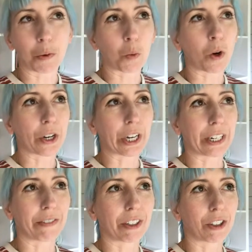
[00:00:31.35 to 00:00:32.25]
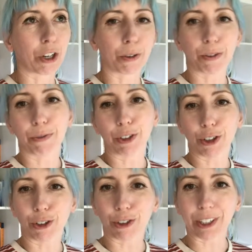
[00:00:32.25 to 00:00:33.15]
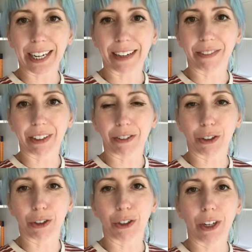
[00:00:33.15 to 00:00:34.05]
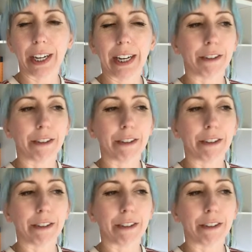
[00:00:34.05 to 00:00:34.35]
what kind of a tone of voice you should have if you're,